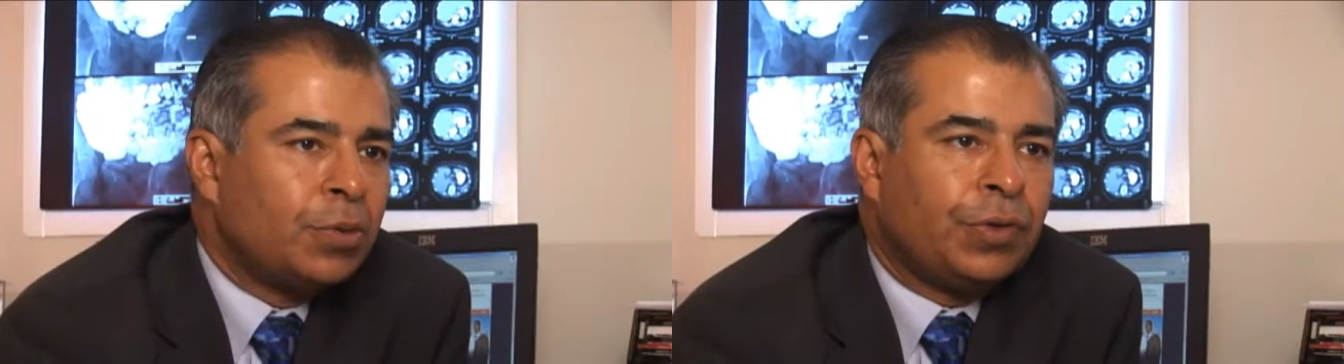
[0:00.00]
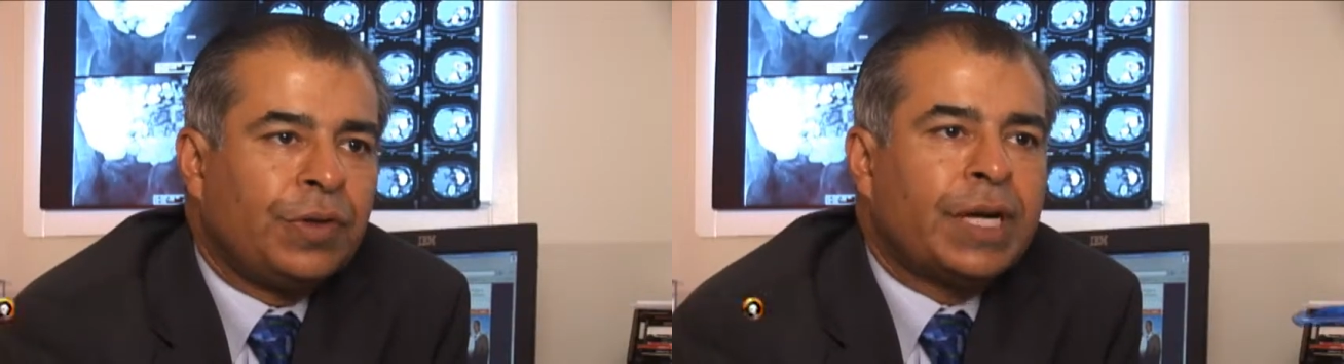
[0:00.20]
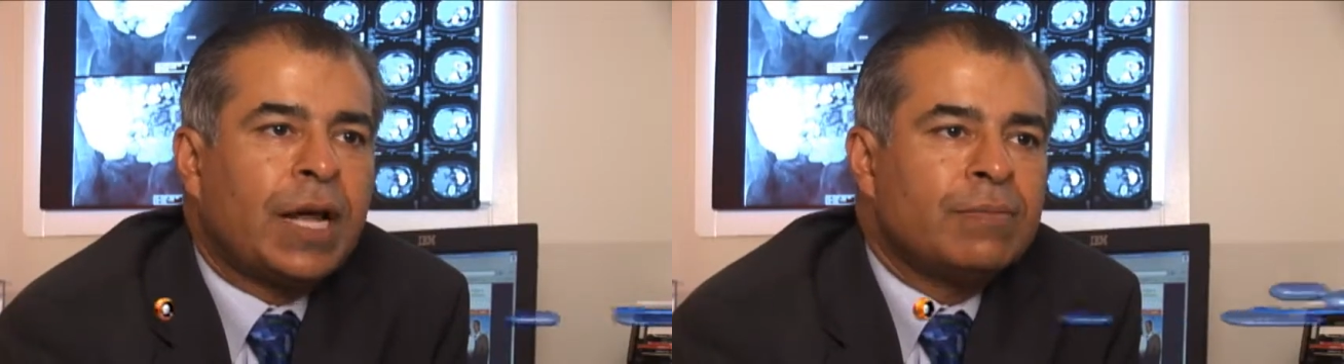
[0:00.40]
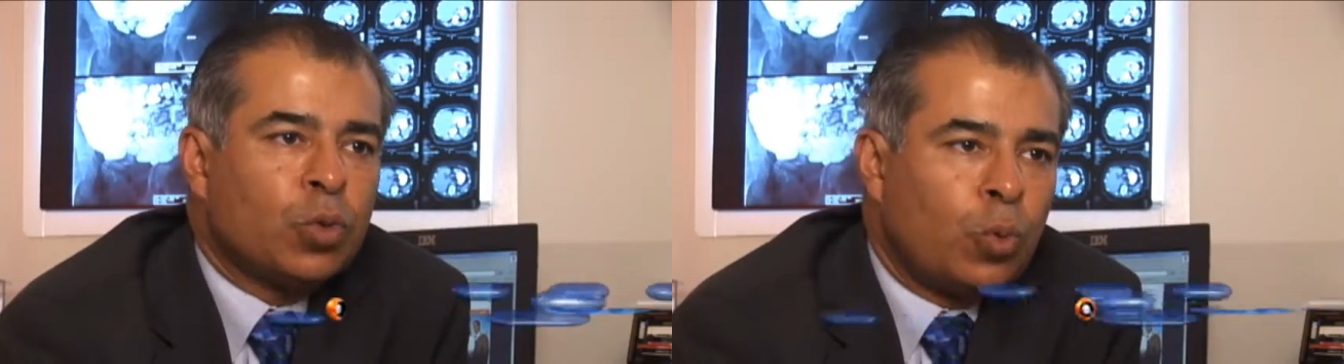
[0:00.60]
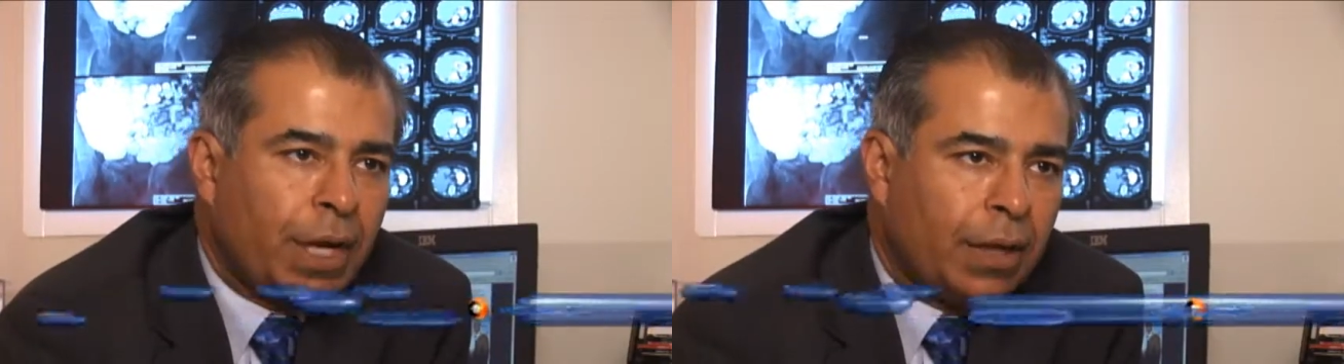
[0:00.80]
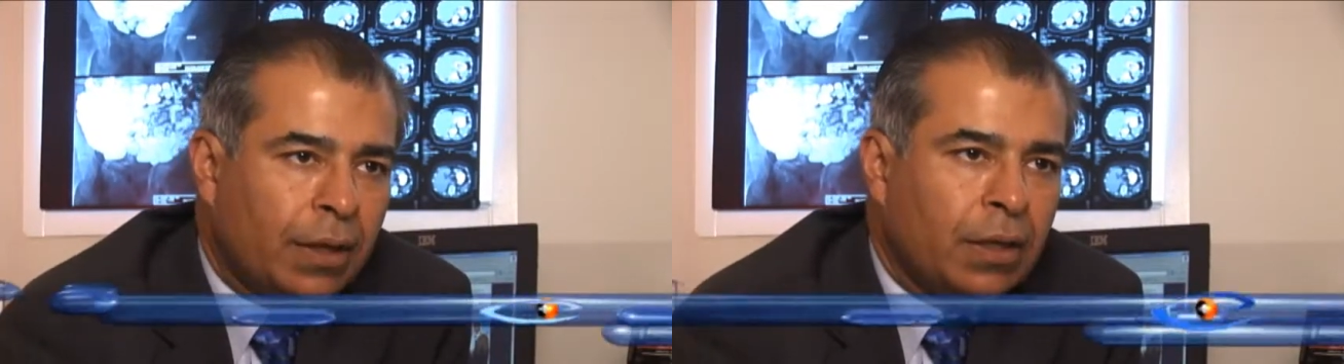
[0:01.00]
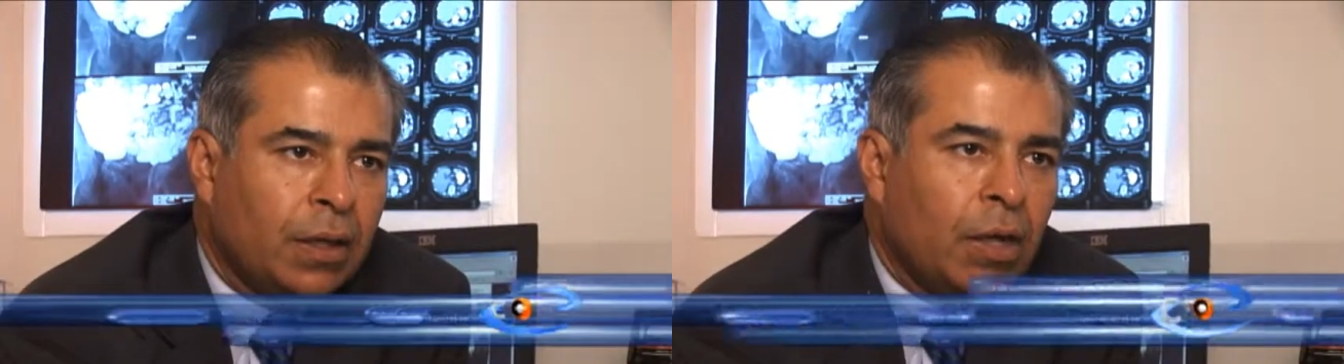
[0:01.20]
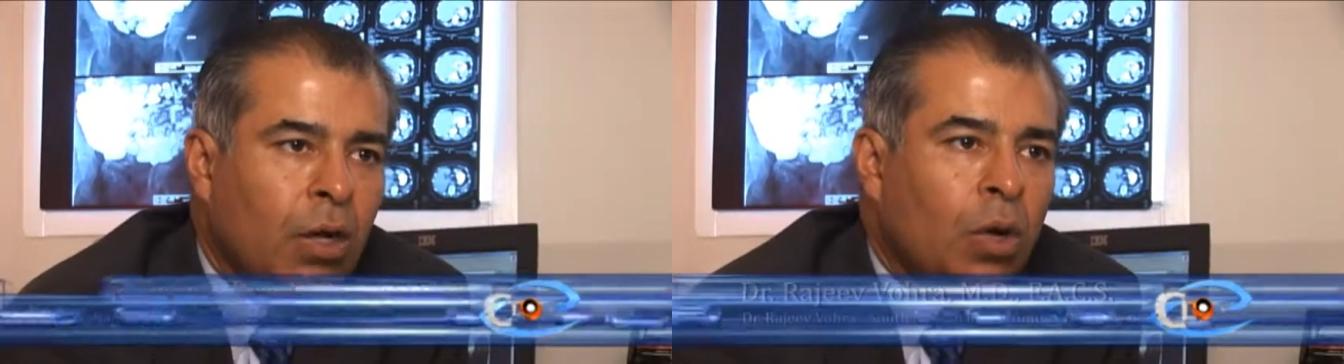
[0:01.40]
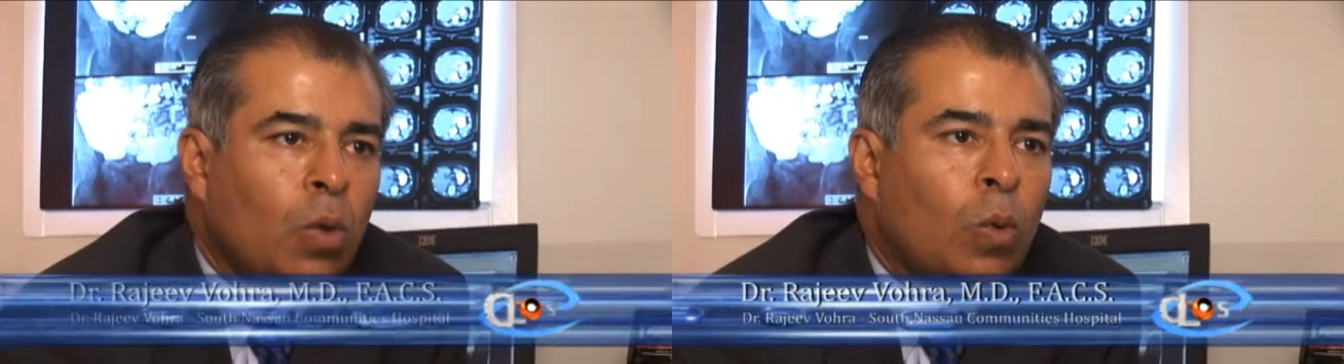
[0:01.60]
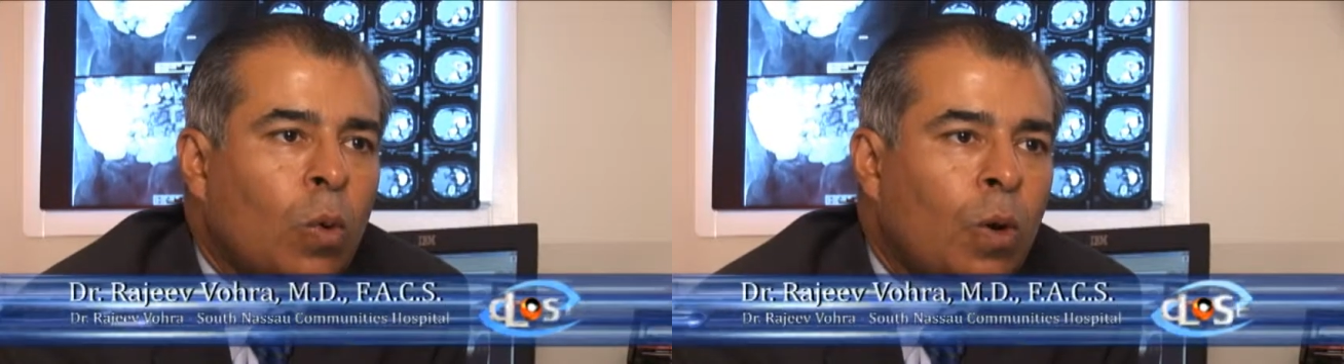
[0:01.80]
2 to 3 times a week,
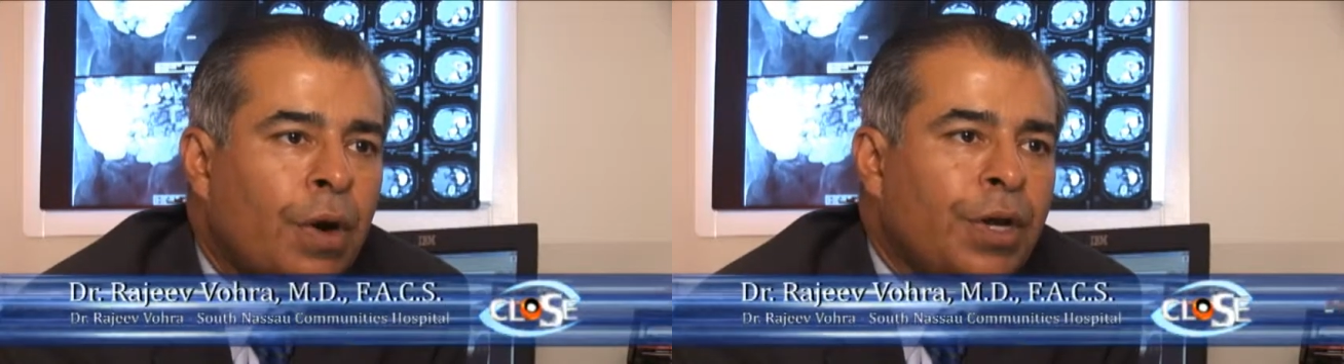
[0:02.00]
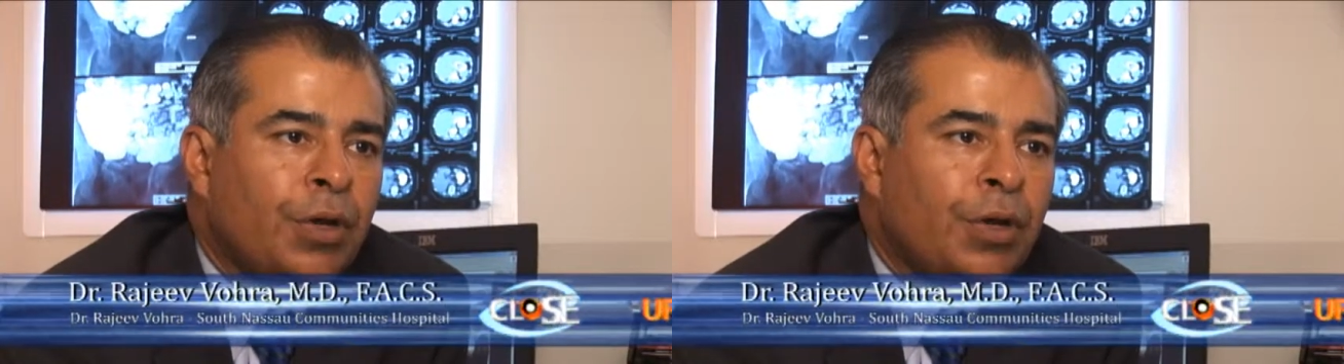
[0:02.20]
or